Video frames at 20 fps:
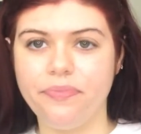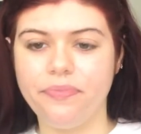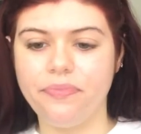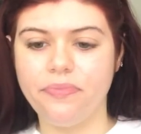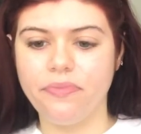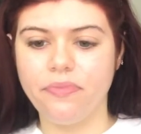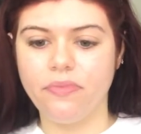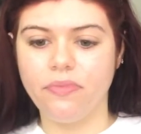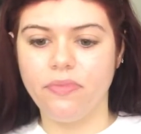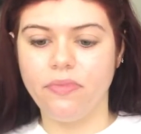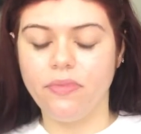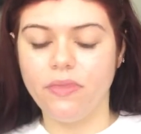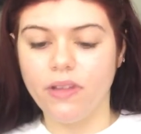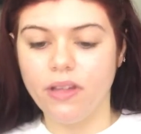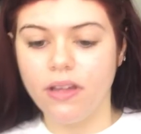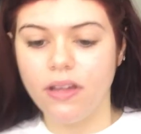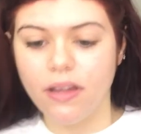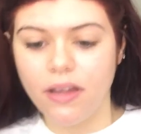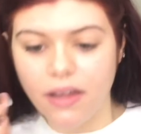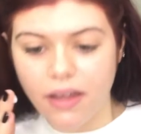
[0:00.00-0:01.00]

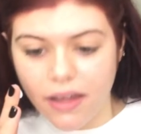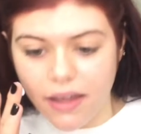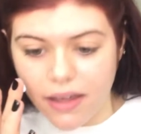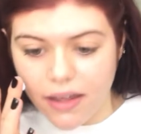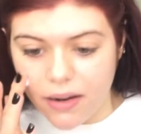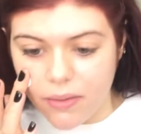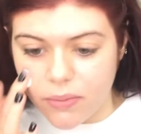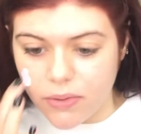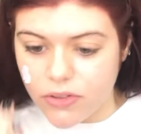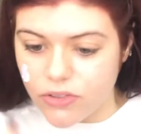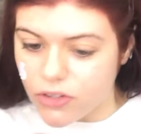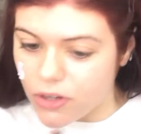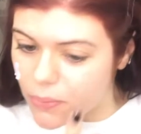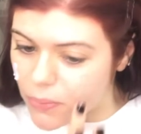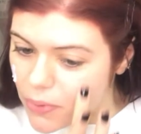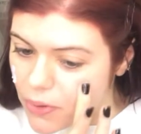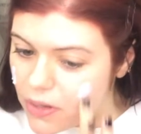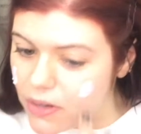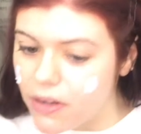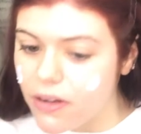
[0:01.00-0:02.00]
and I'm going to start
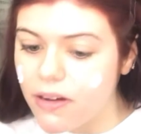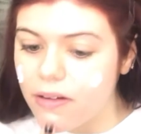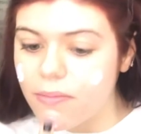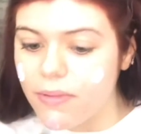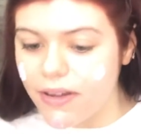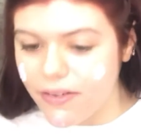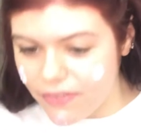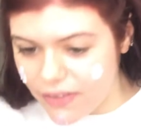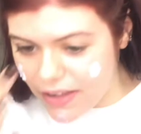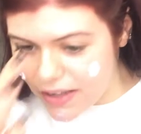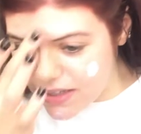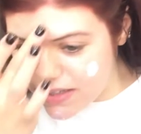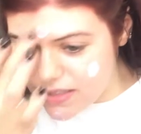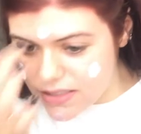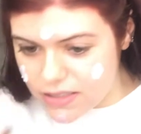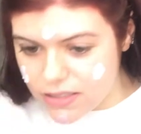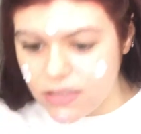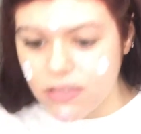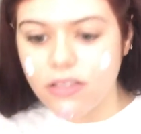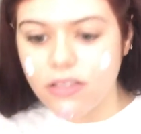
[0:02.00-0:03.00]
putting it on my face.